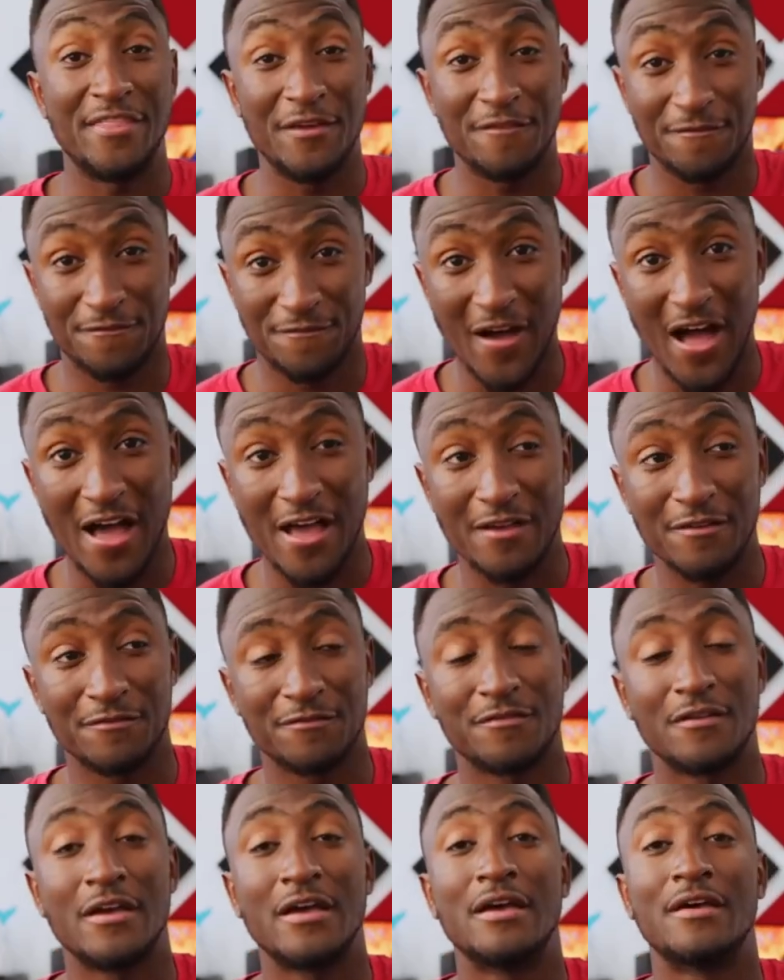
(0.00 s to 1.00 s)
then
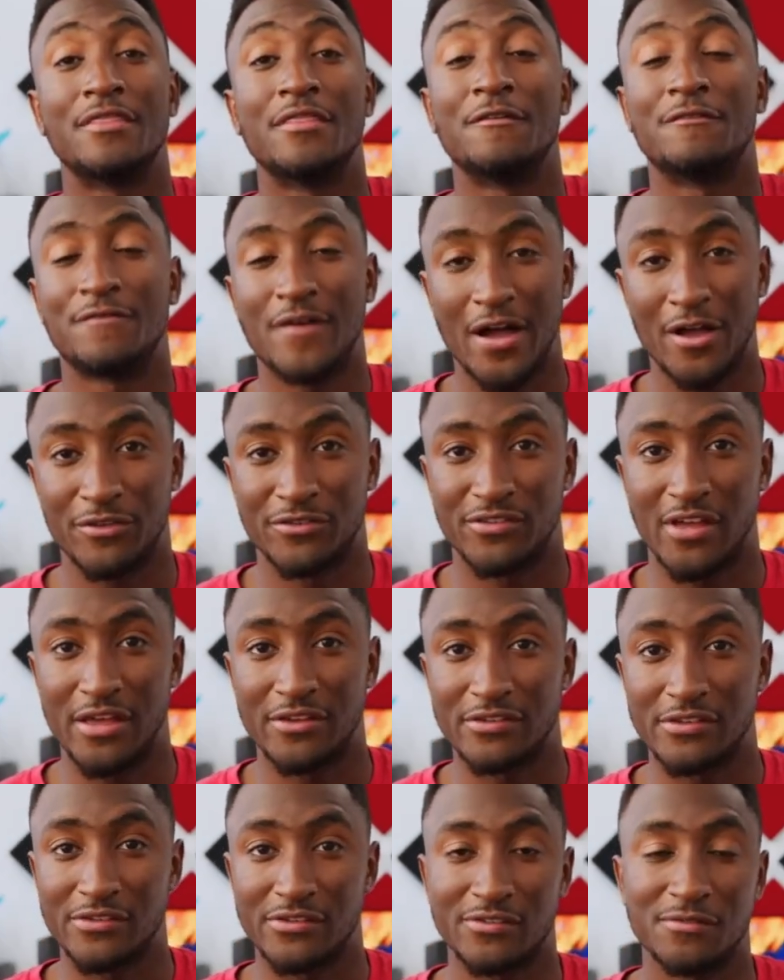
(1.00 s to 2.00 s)
five, the file
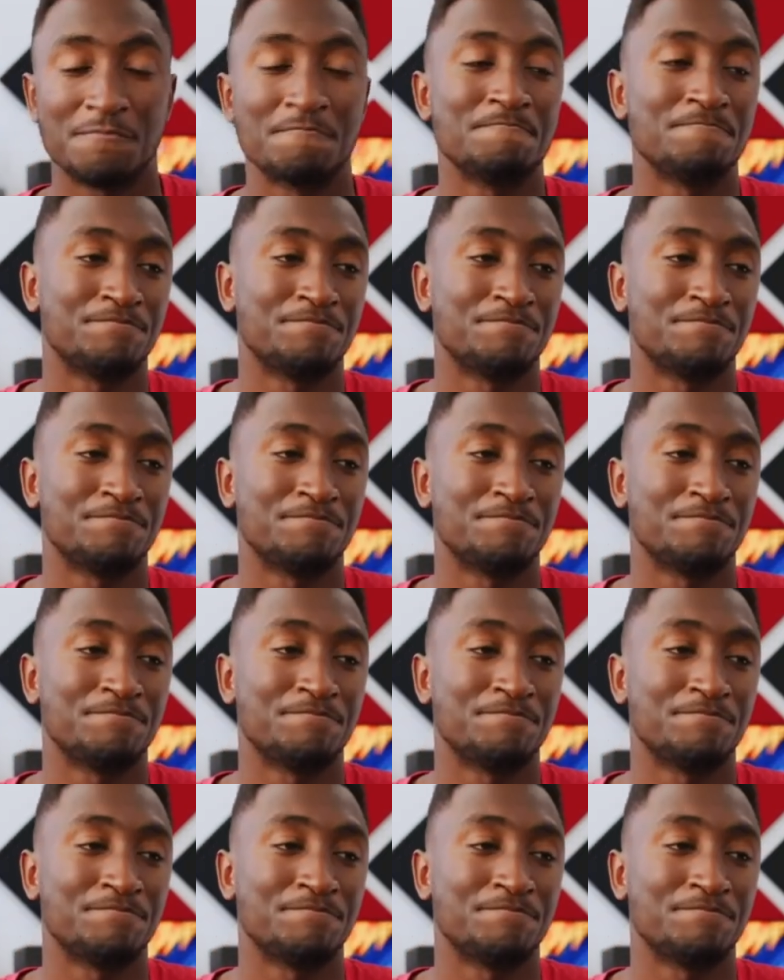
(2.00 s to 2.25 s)
sizes.